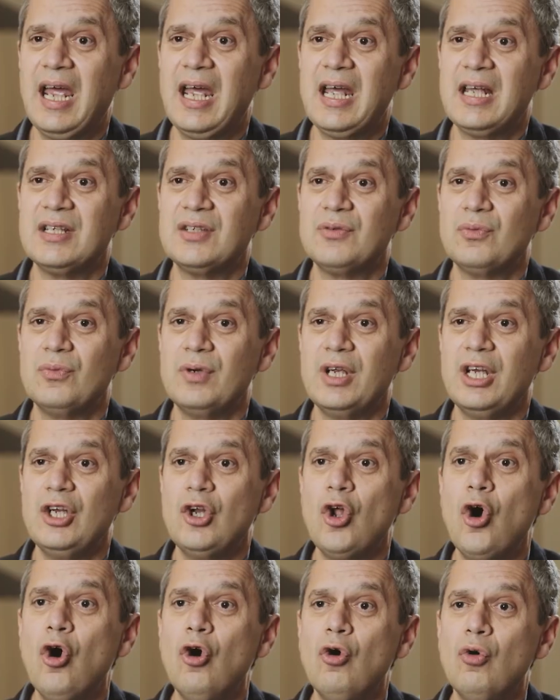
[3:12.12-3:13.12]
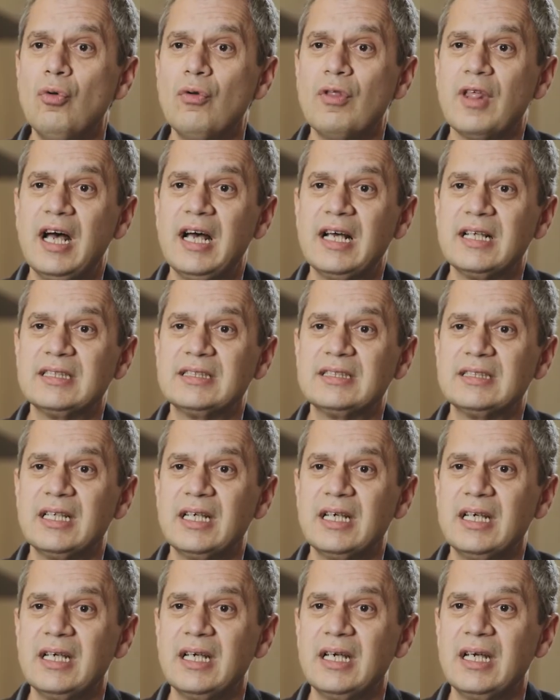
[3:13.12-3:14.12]
and we know that
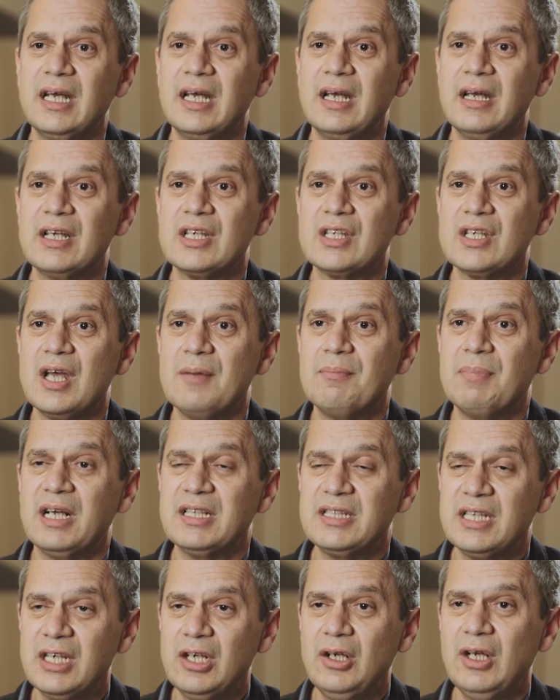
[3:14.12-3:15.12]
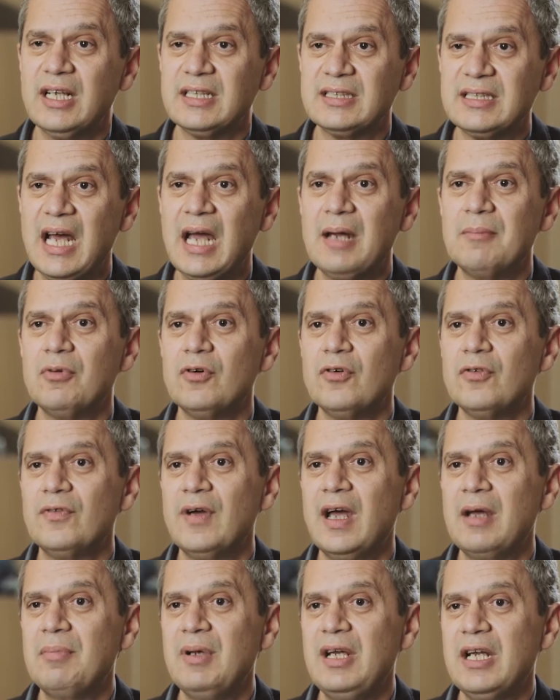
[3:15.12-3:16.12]
uh, a, a particular type
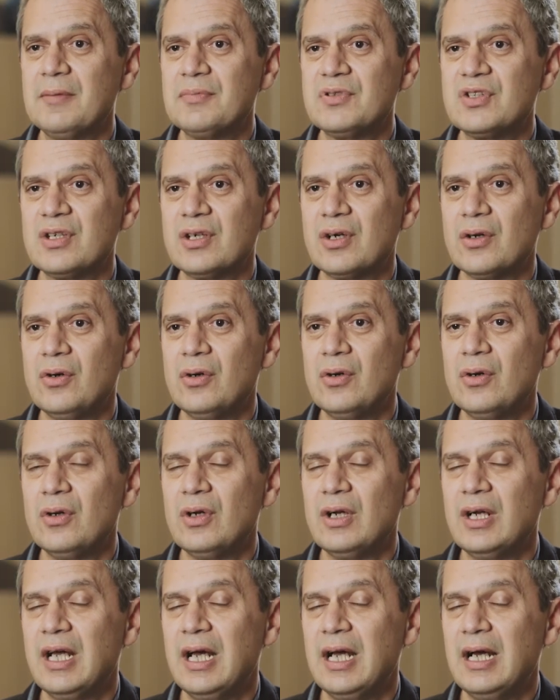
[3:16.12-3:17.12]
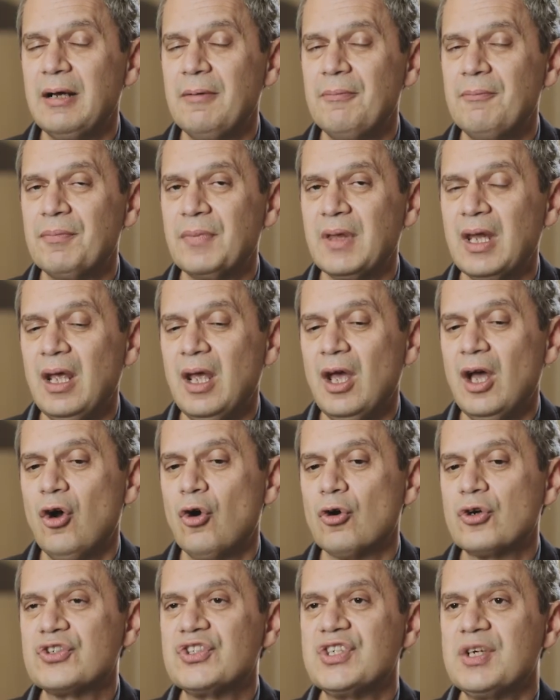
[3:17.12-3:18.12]
of epilepsy called um,
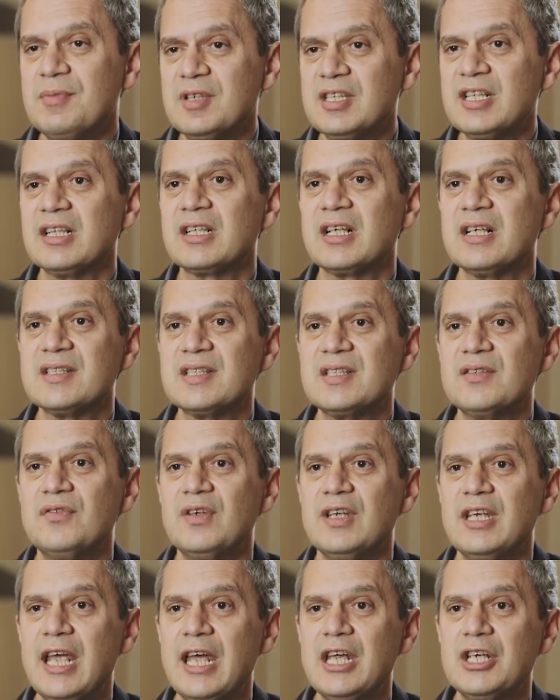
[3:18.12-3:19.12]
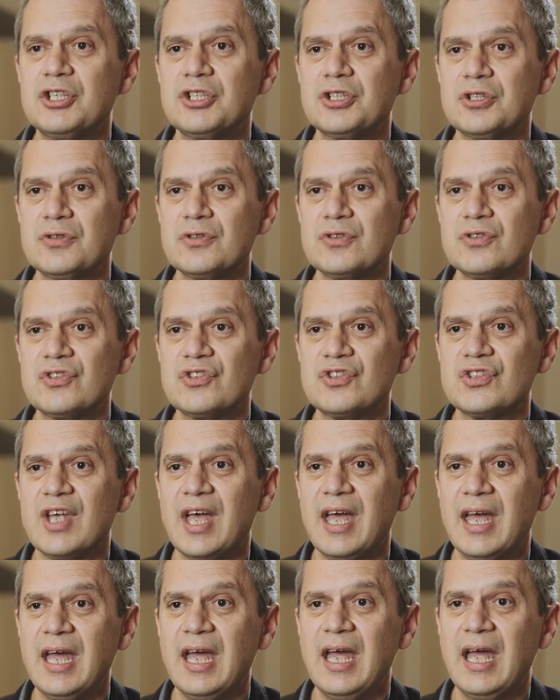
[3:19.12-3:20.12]
occipital
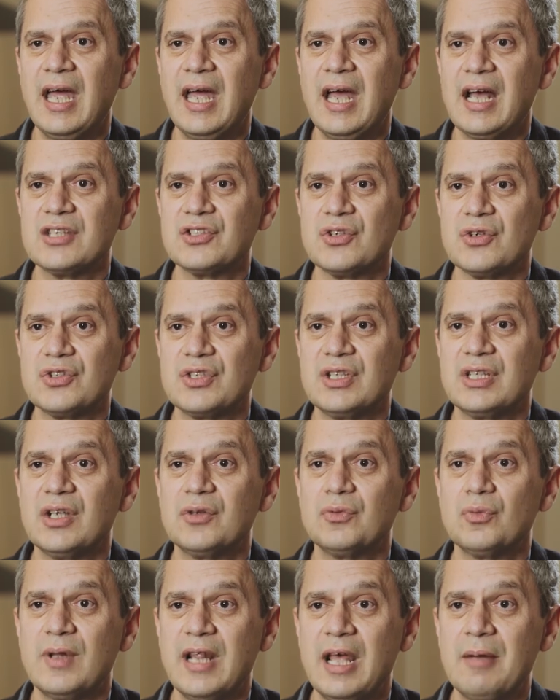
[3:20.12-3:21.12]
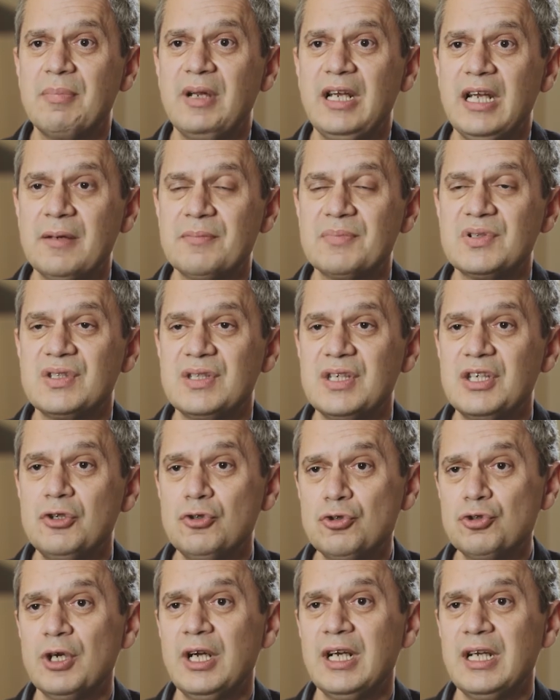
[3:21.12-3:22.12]
calcifications uh, associated with epilepsy,
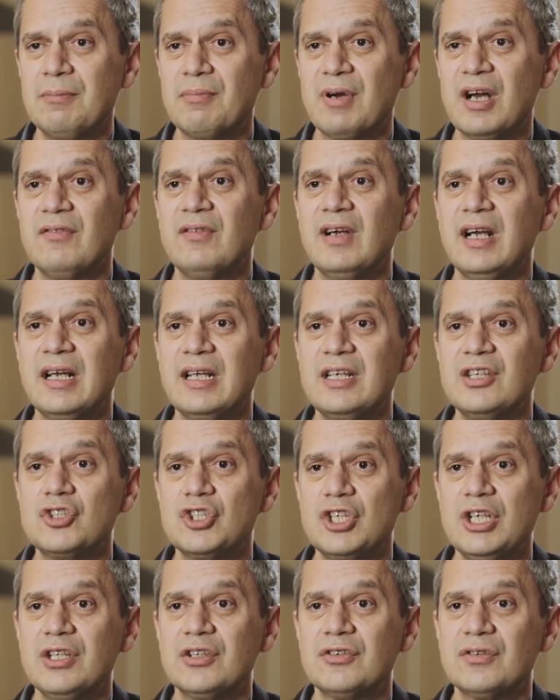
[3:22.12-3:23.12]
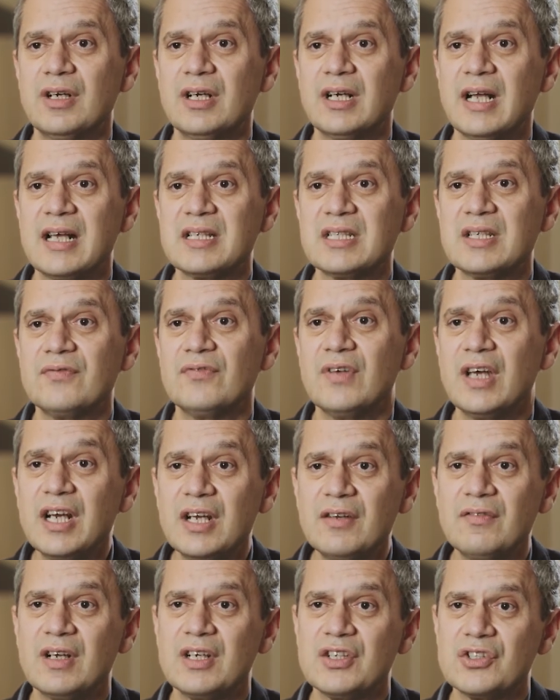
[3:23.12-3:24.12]
usually prevalent in children, has a
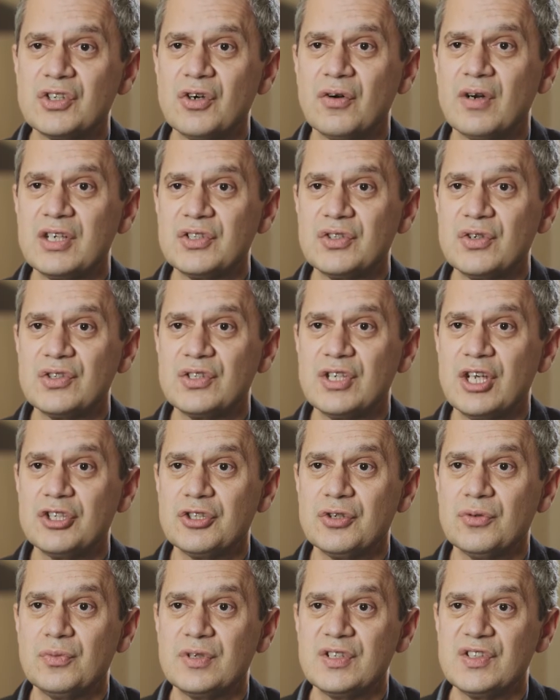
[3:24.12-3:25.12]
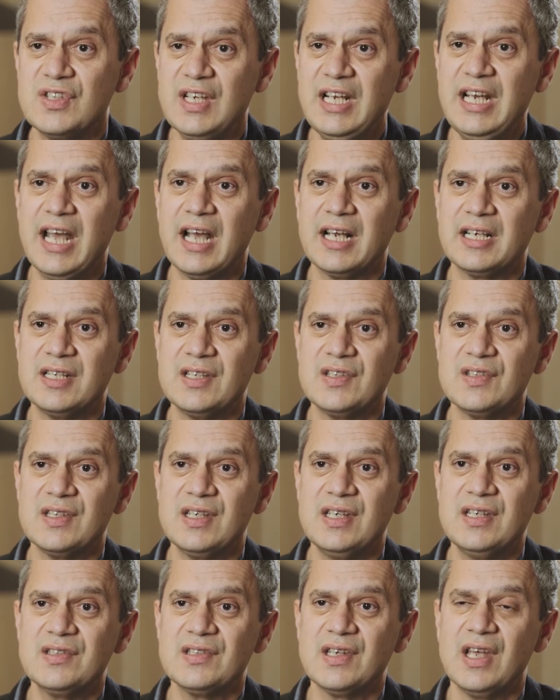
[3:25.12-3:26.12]
very, very strong association with celiac
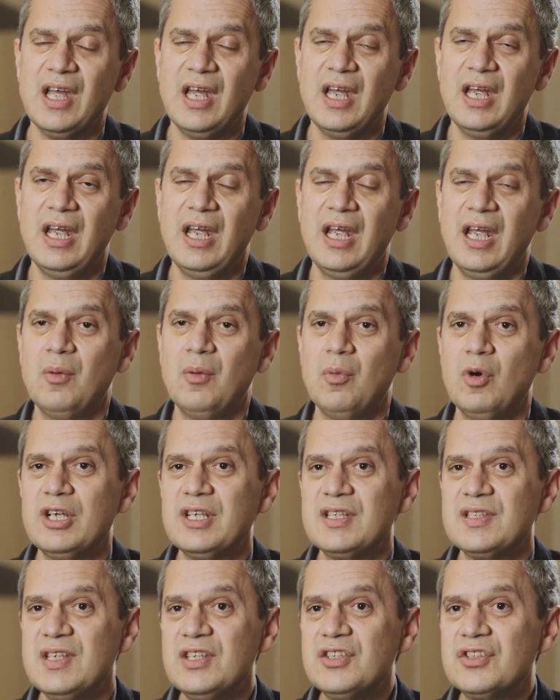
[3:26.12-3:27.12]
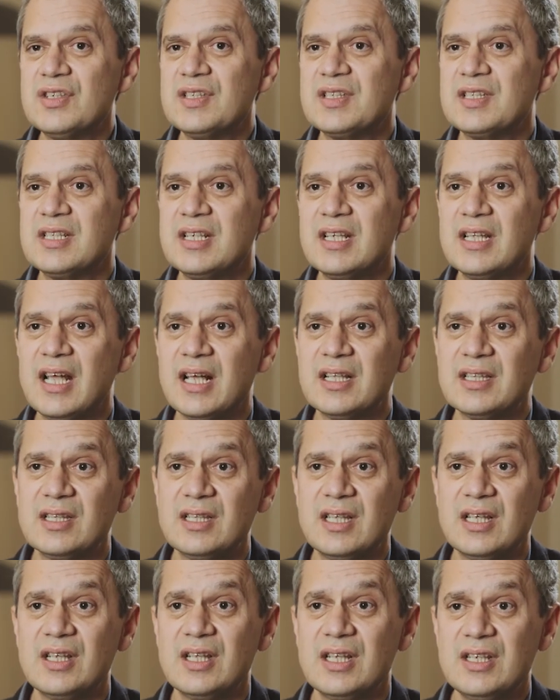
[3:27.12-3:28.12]
disease. And what is interesting is
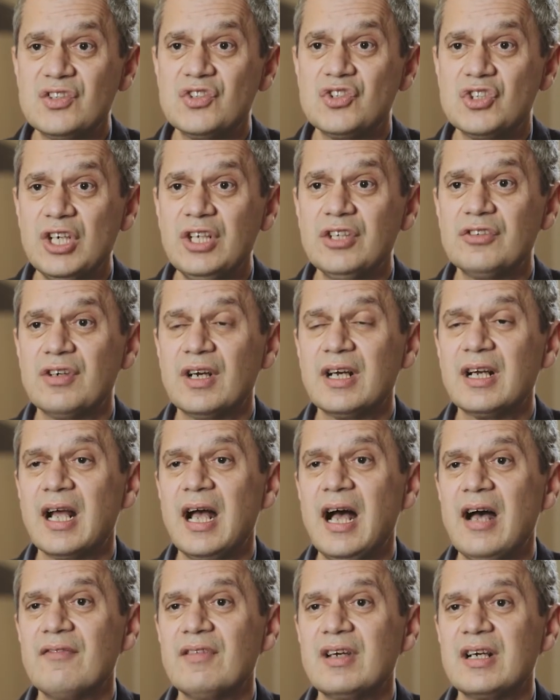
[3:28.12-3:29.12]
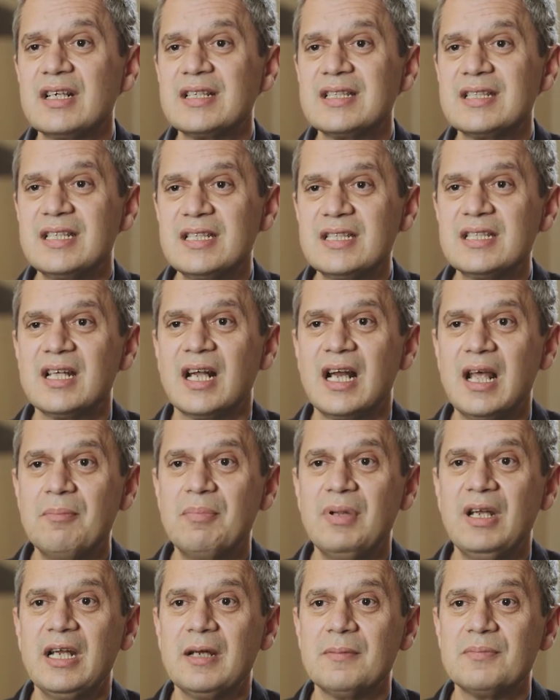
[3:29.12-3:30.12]
that th these children have a resistant
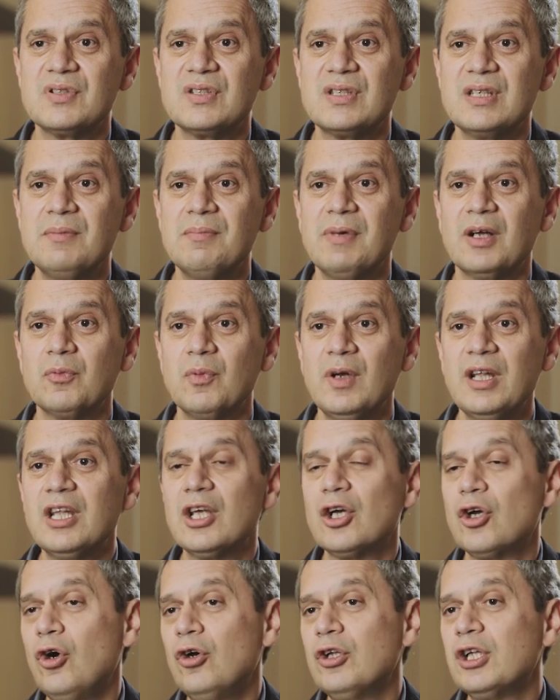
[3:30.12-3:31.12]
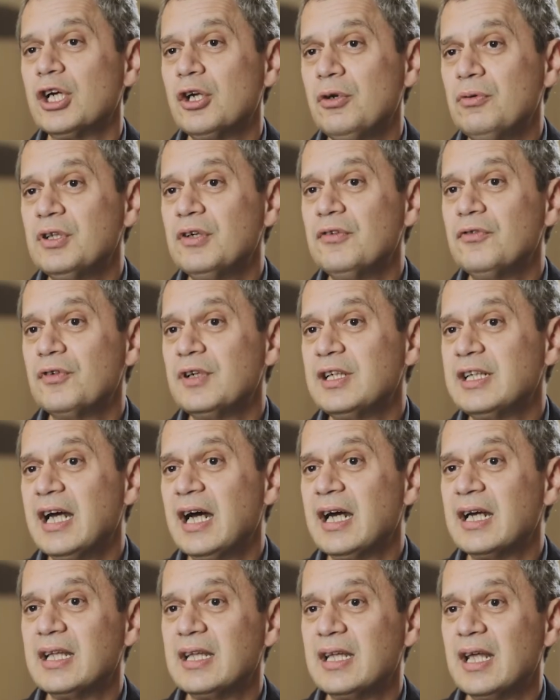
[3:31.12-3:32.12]
epilepsy, but when they go on a gluten-free
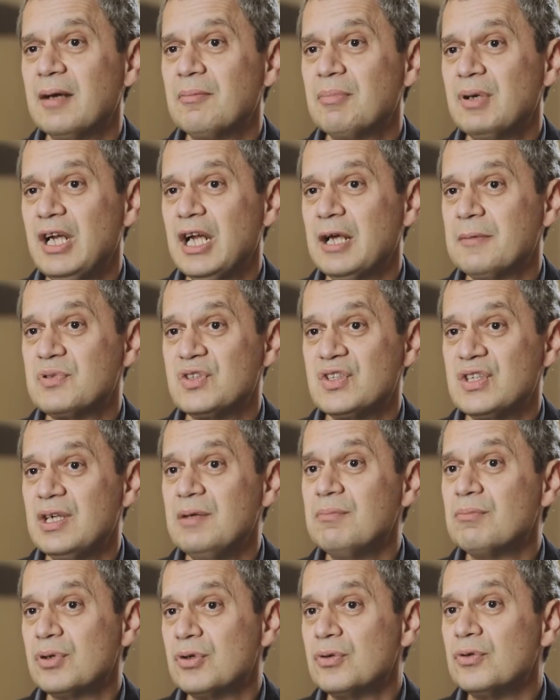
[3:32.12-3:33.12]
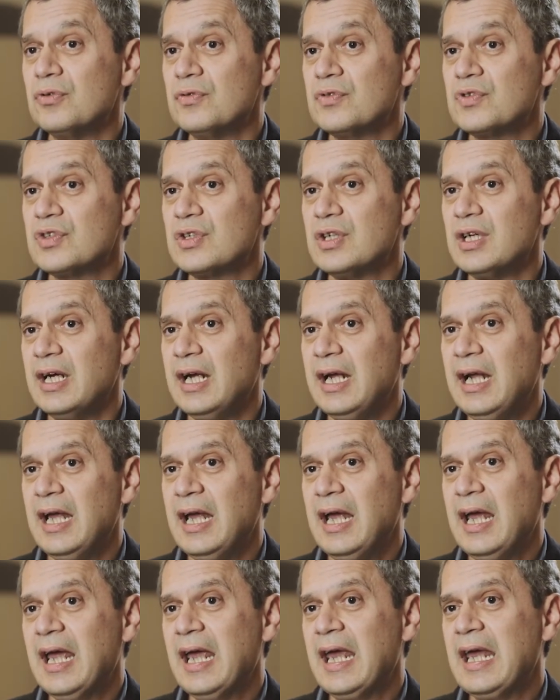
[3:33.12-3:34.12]
diet, the epilepsy improves.
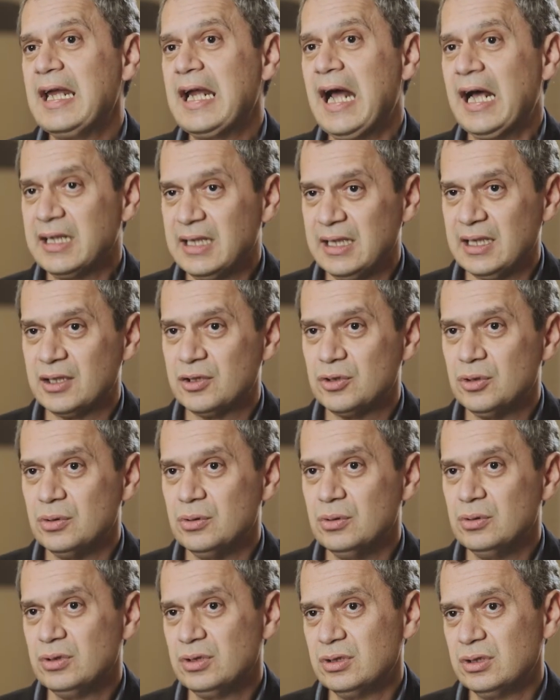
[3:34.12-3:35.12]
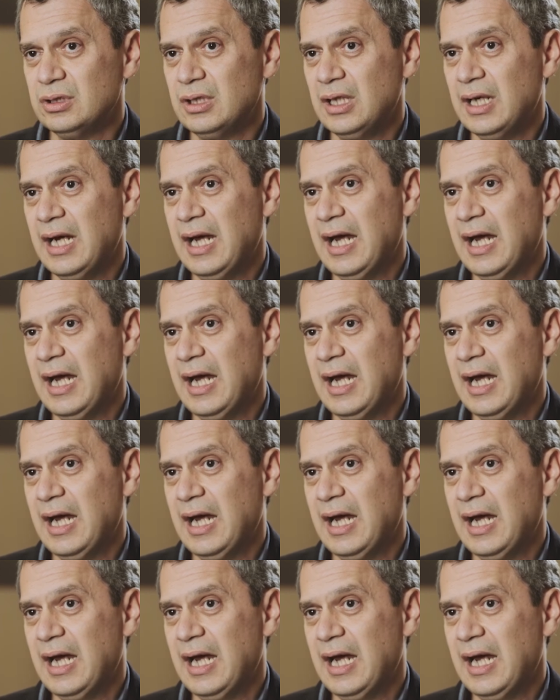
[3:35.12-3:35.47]
In adulthood,